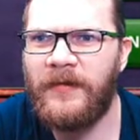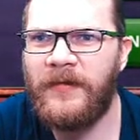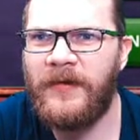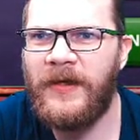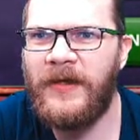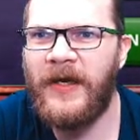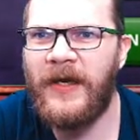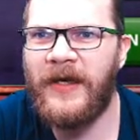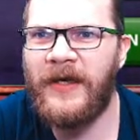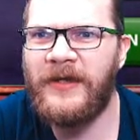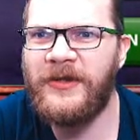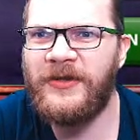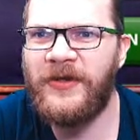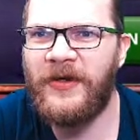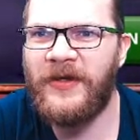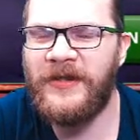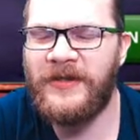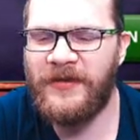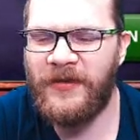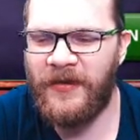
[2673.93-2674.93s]
Did I
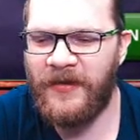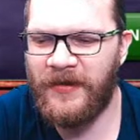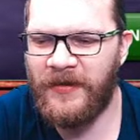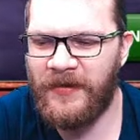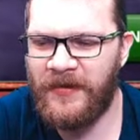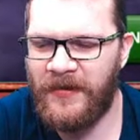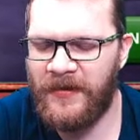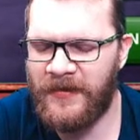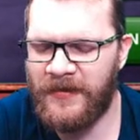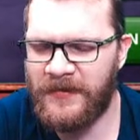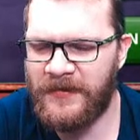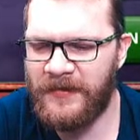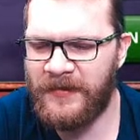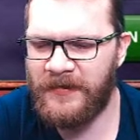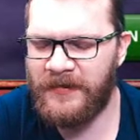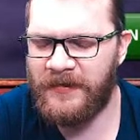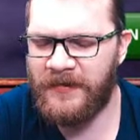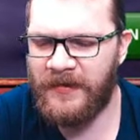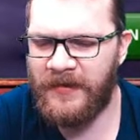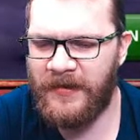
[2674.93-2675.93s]
enjoy installing doors?
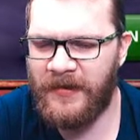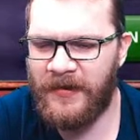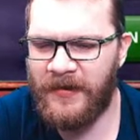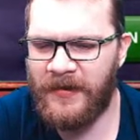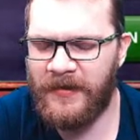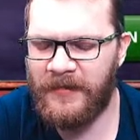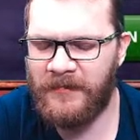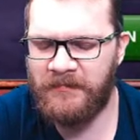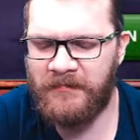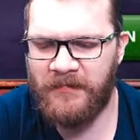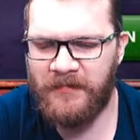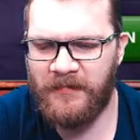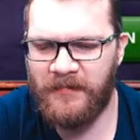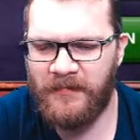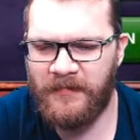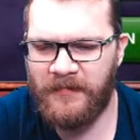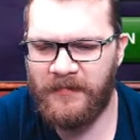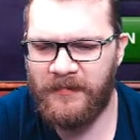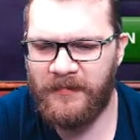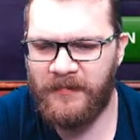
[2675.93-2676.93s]
Uh,
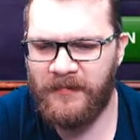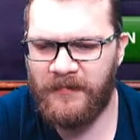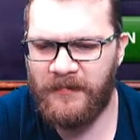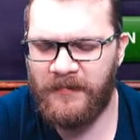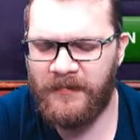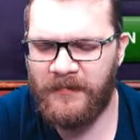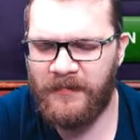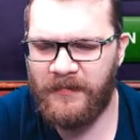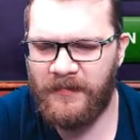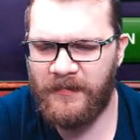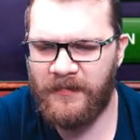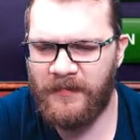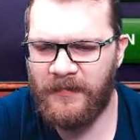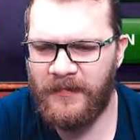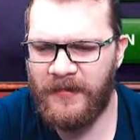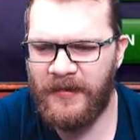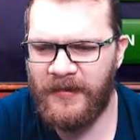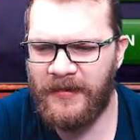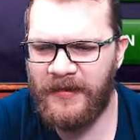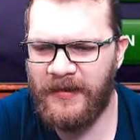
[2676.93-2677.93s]

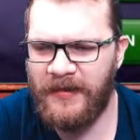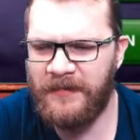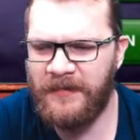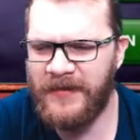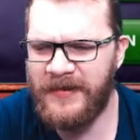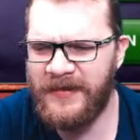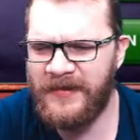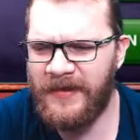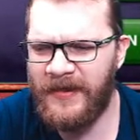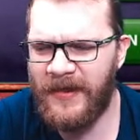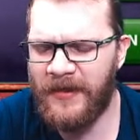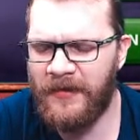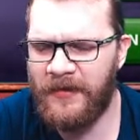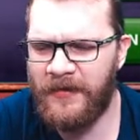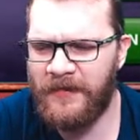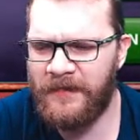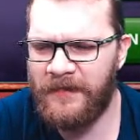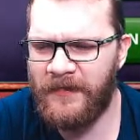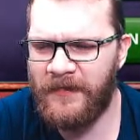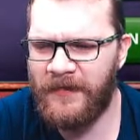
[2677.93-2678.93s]
it wasn't like
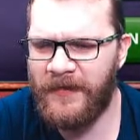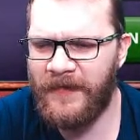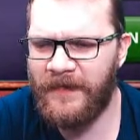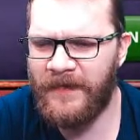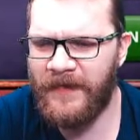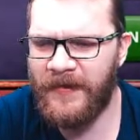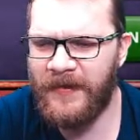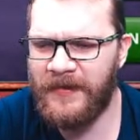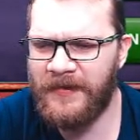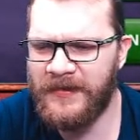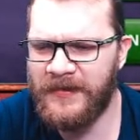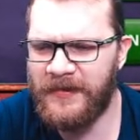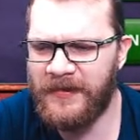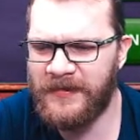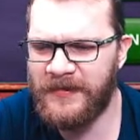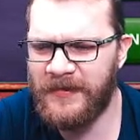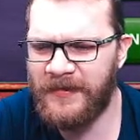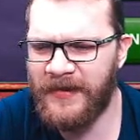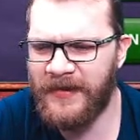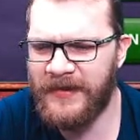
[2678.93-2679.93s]
awful or anything. It was
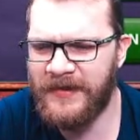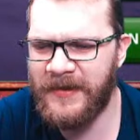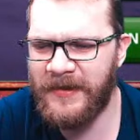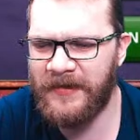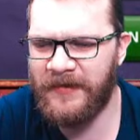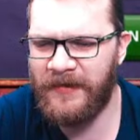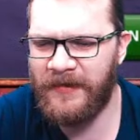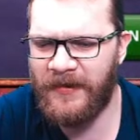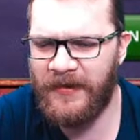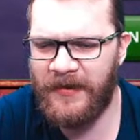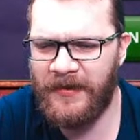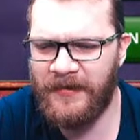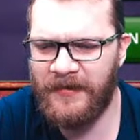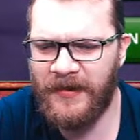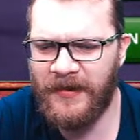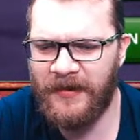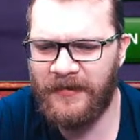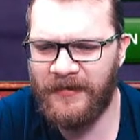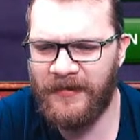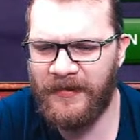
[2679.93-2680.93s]
also interesting to learn
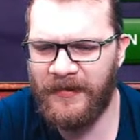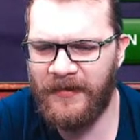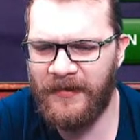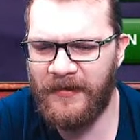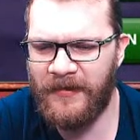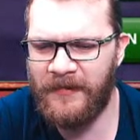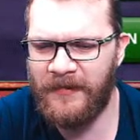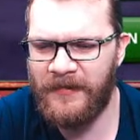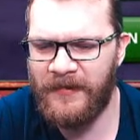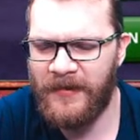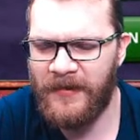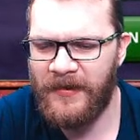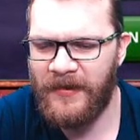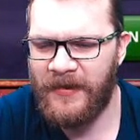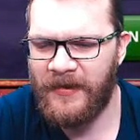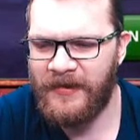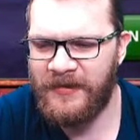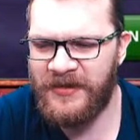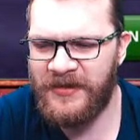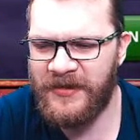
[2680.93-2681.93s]
how to, you know,
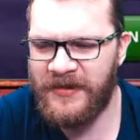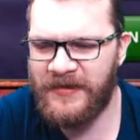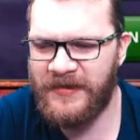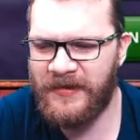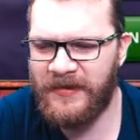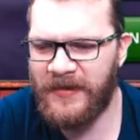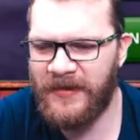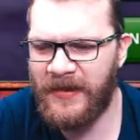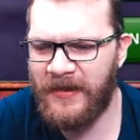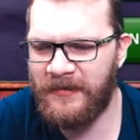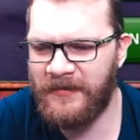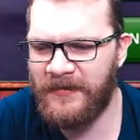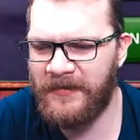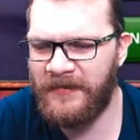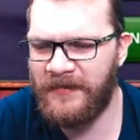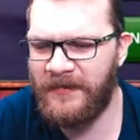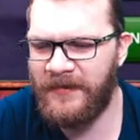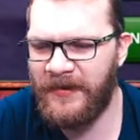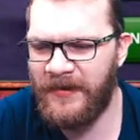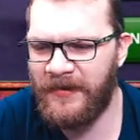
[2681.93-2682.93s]
chisel, how to
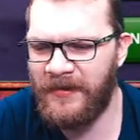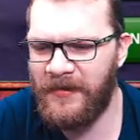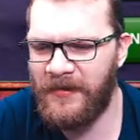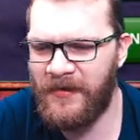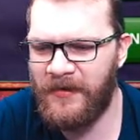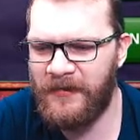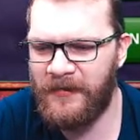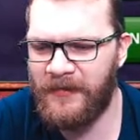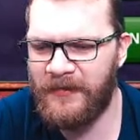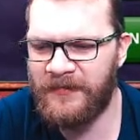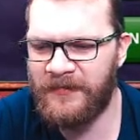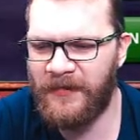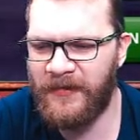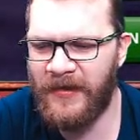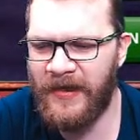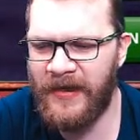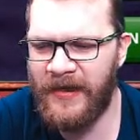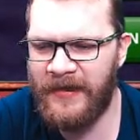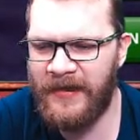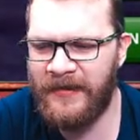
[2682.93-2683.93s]
drill holes
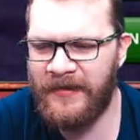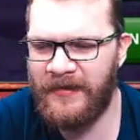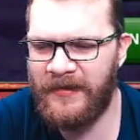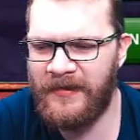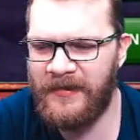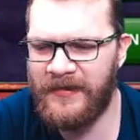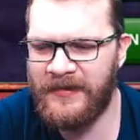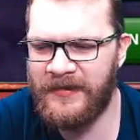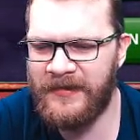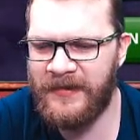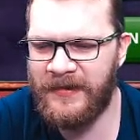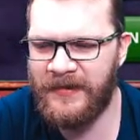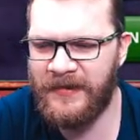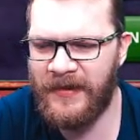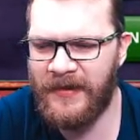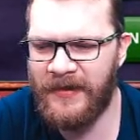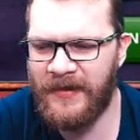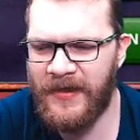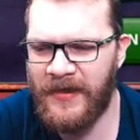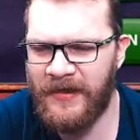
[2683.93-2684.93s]
for handles, and
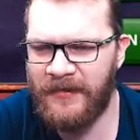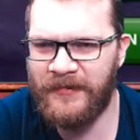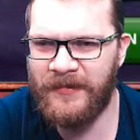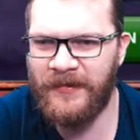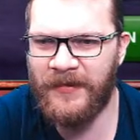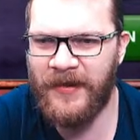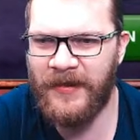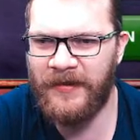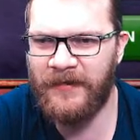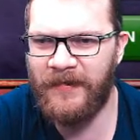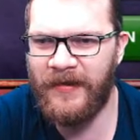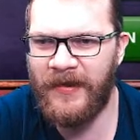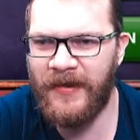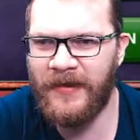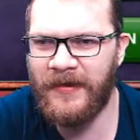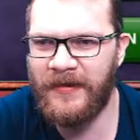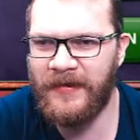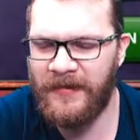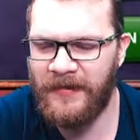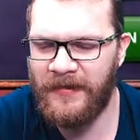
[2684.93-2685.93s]
then how to kind of like,